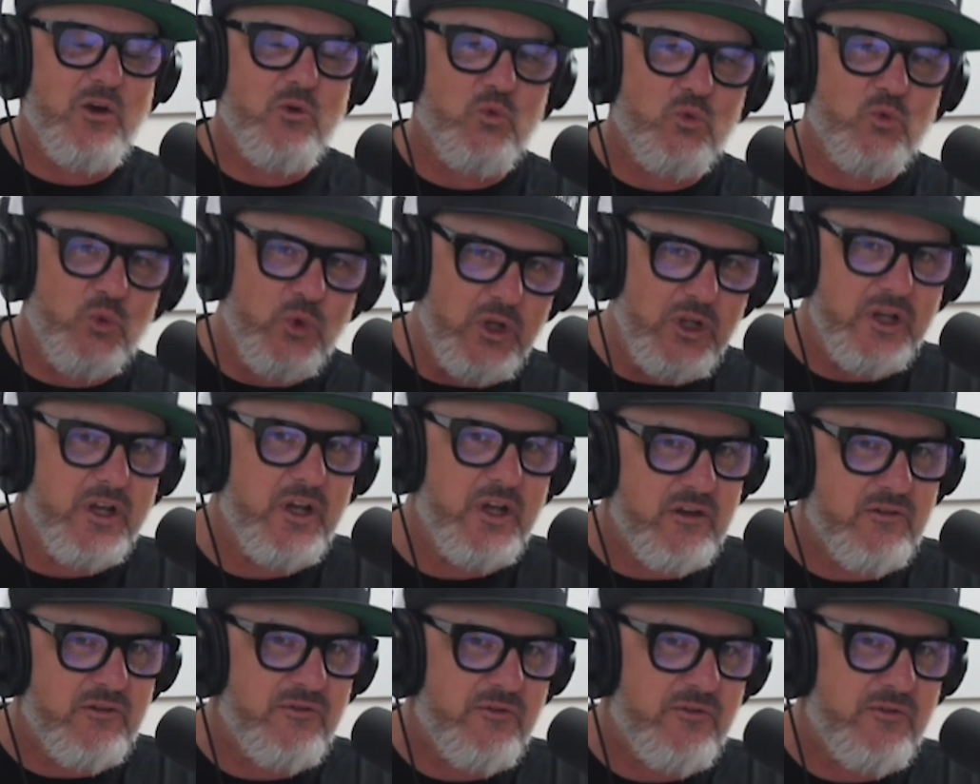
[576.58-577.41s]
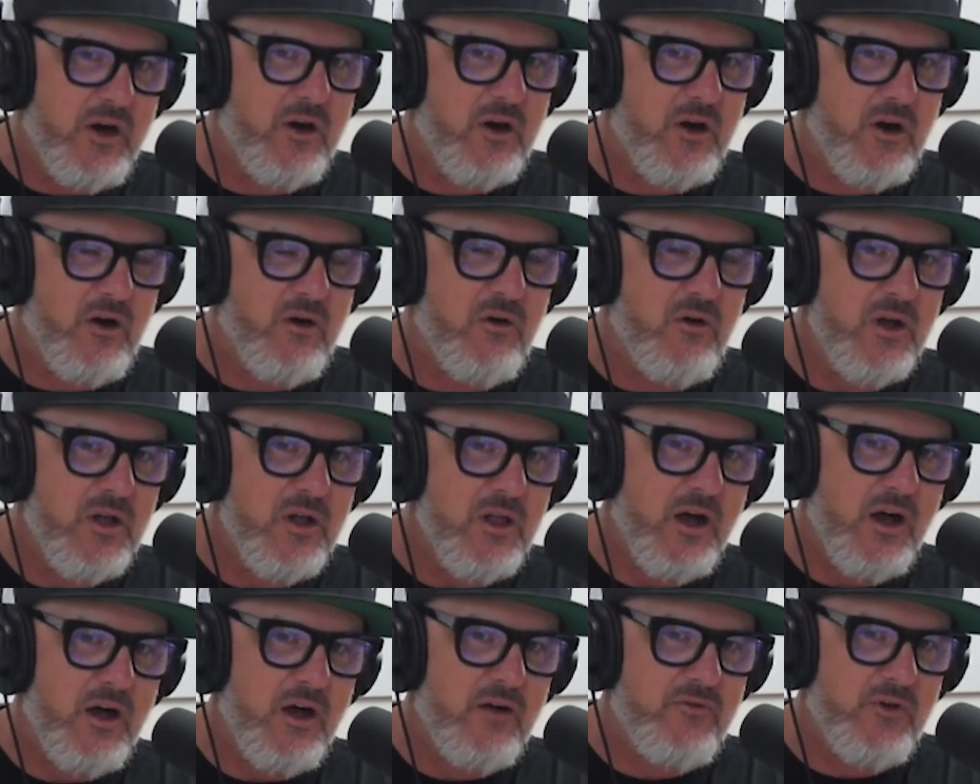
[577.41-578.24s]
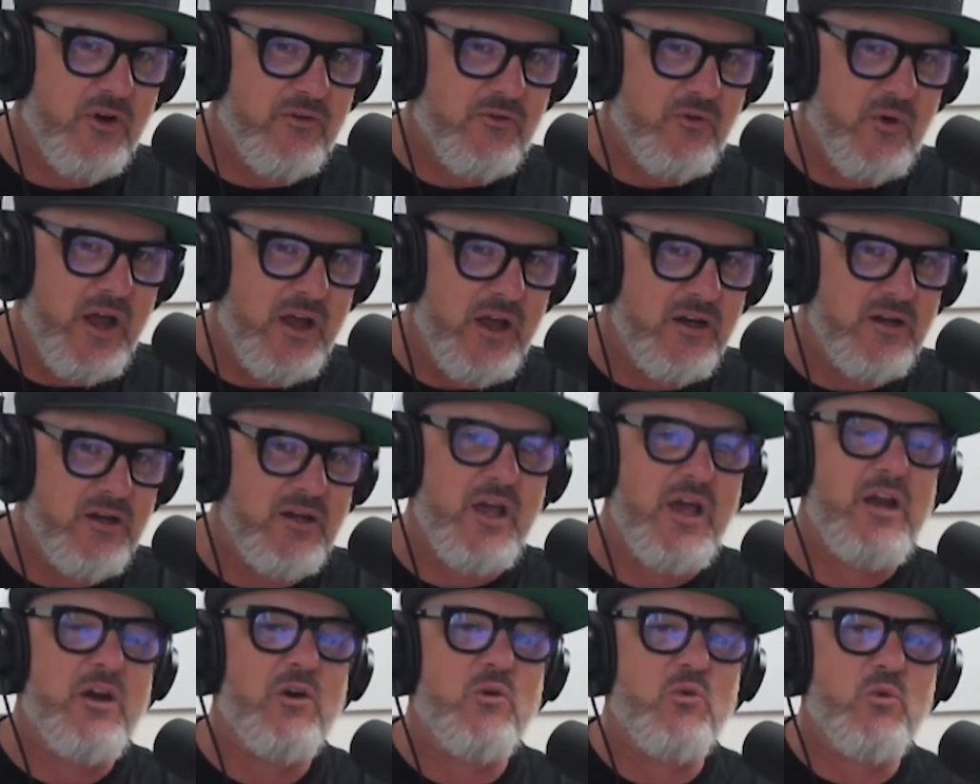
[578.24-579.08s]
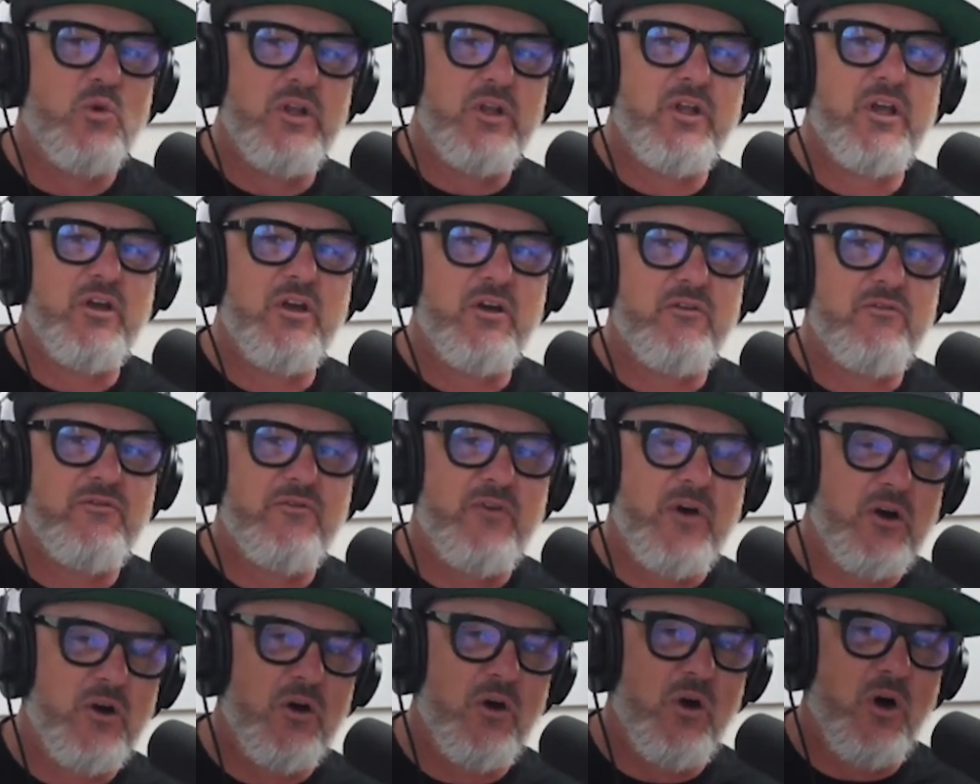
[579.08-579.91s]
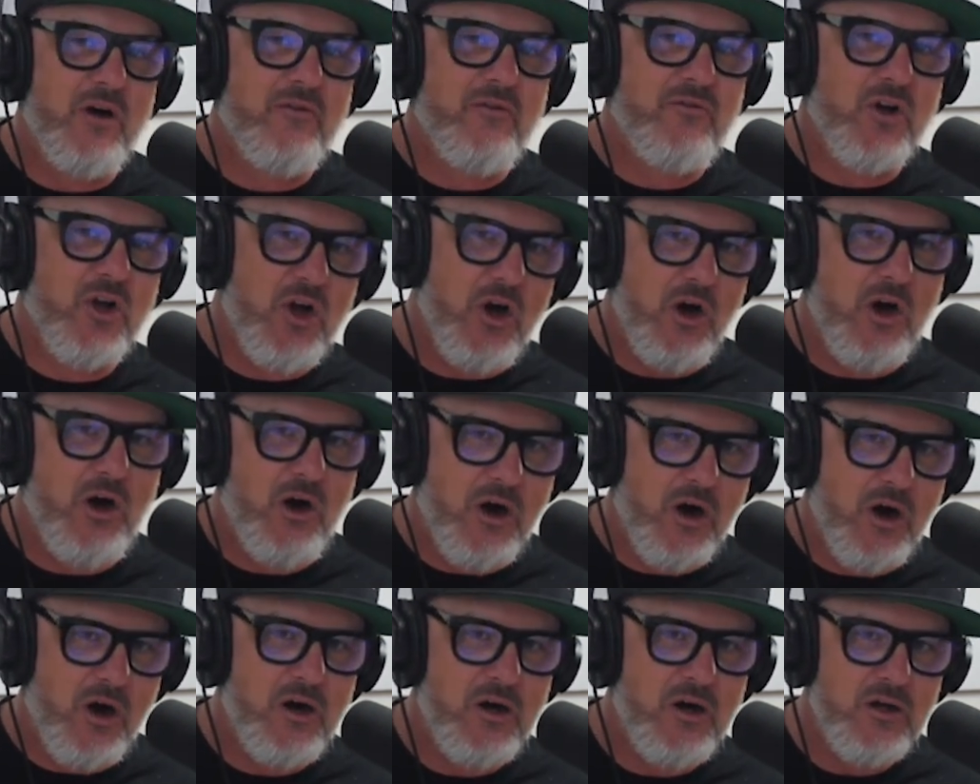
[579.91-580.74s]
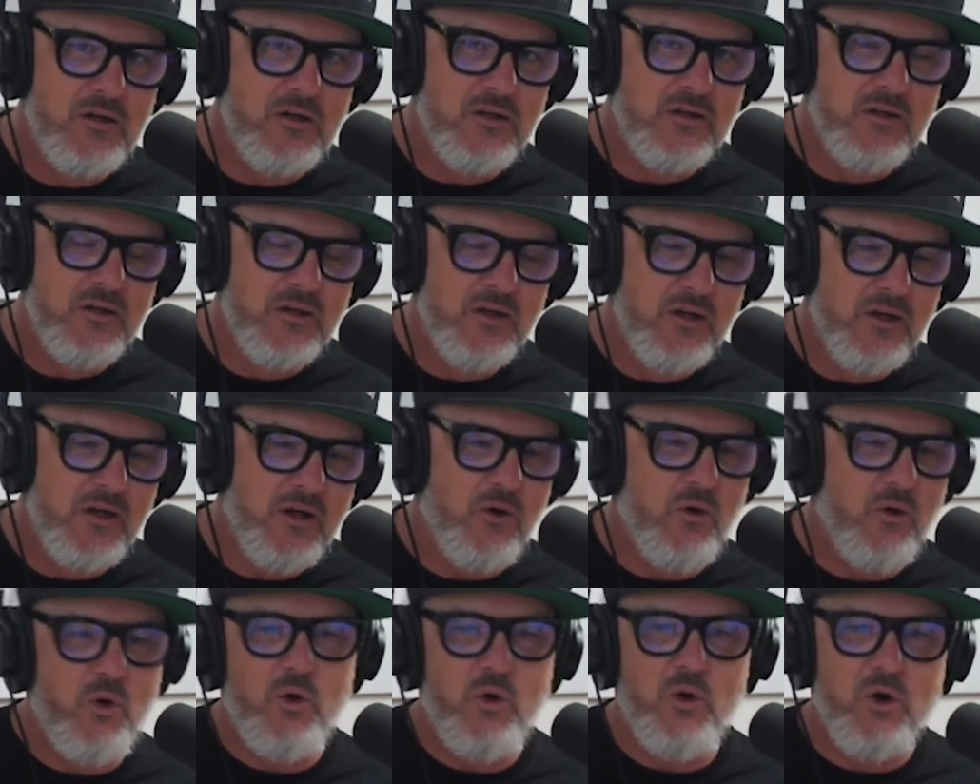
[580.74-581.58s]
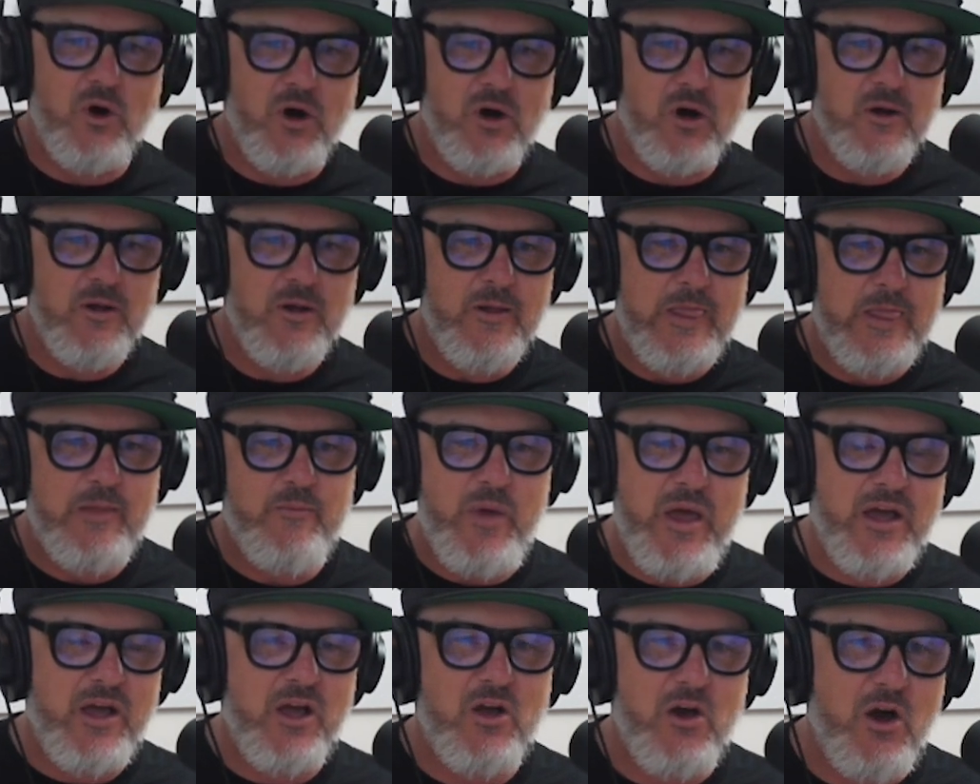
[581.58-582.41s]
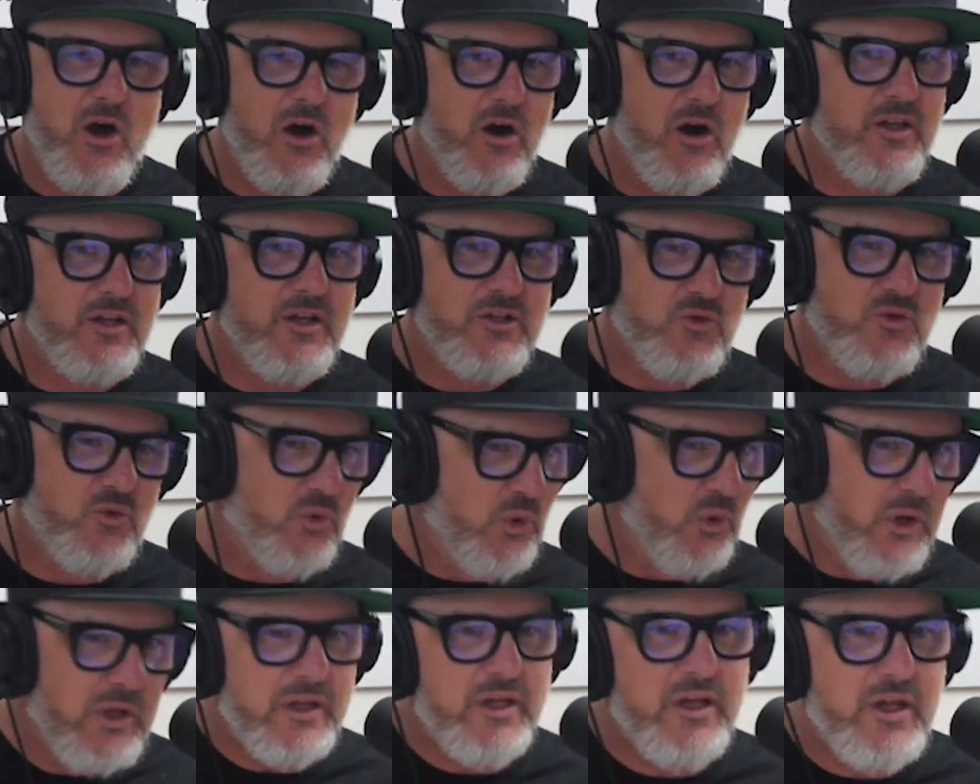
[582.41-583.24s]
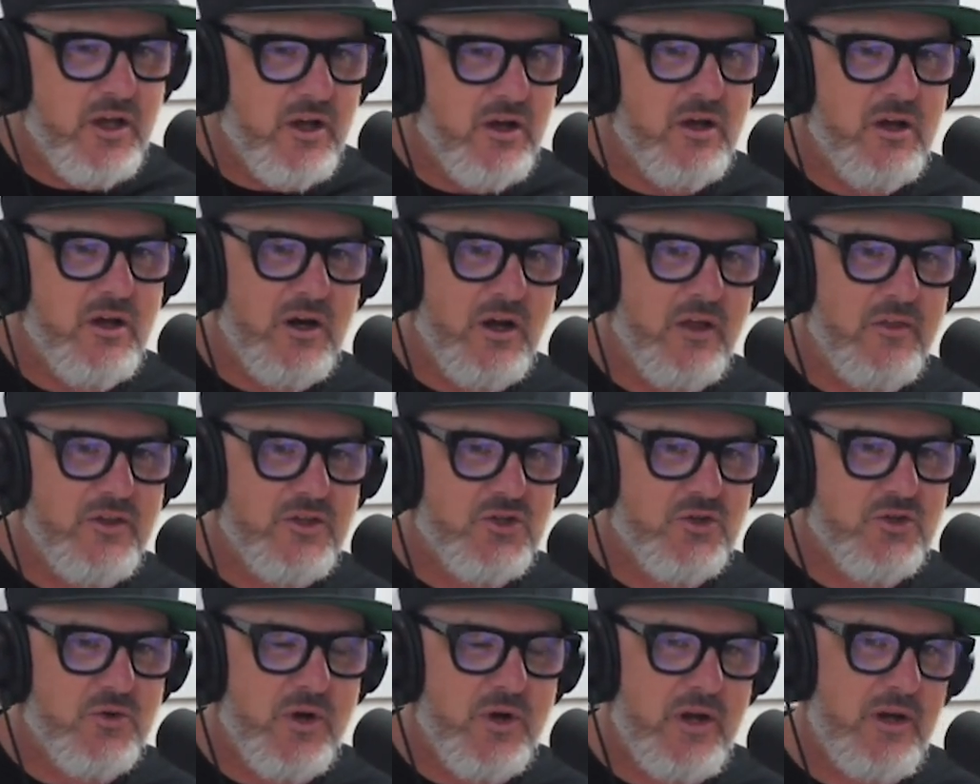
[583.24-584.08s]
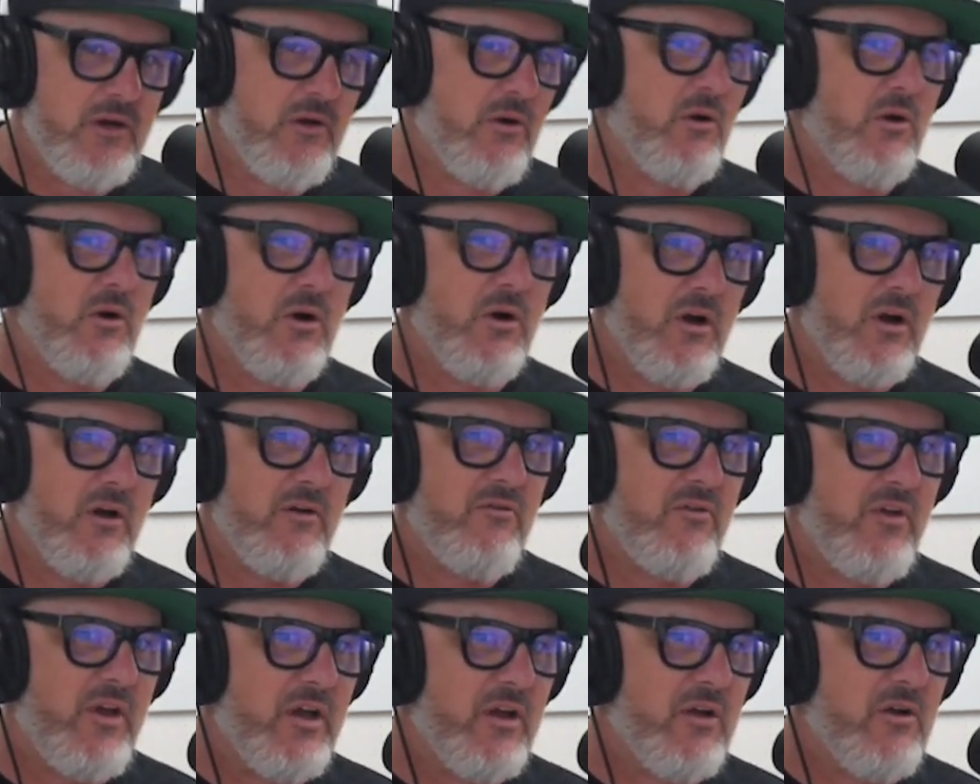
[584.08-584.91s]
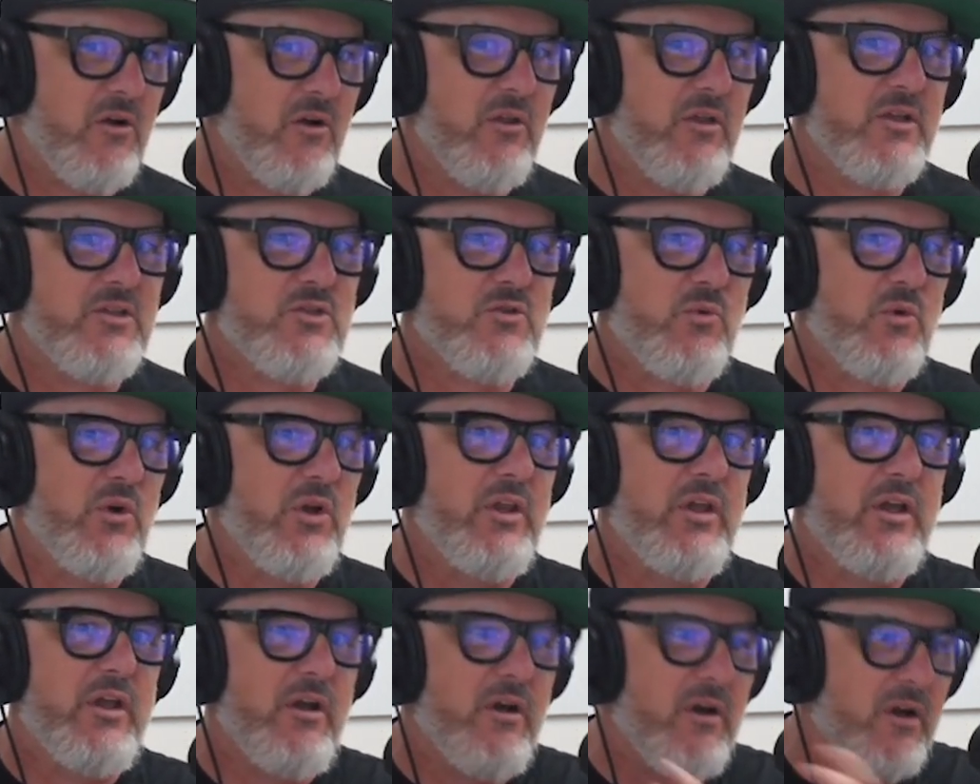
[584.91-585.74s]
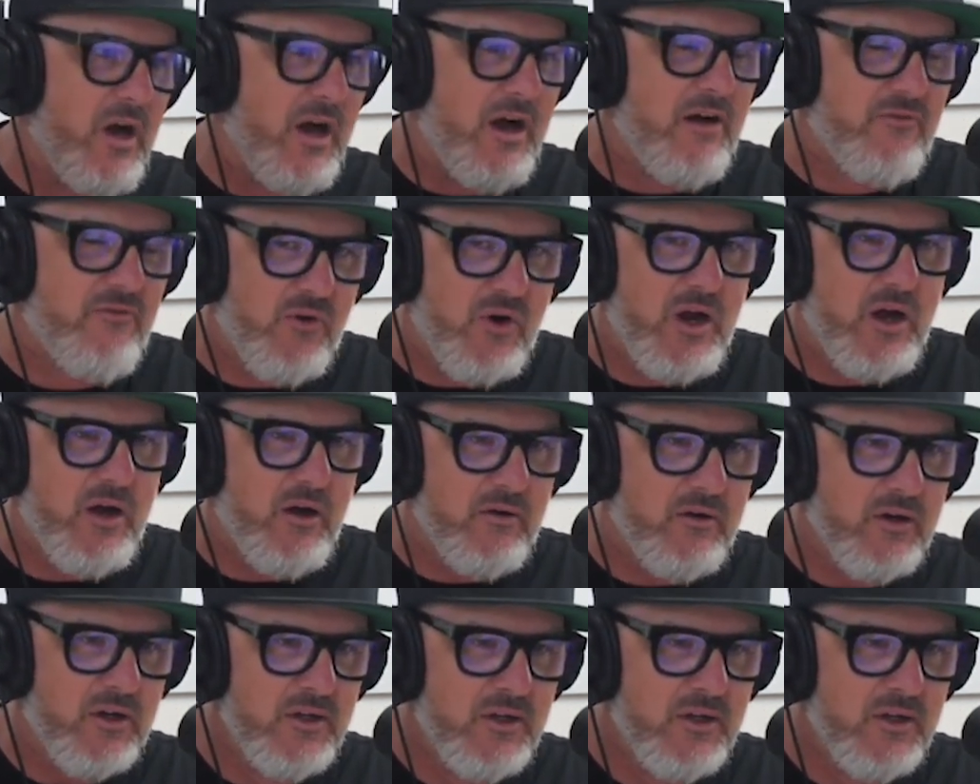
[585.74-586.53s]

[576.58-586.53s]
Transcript: really good photo of your friend and a really good photo of a car. or make a car that's really good on the street or a vehicle that's really good off-road.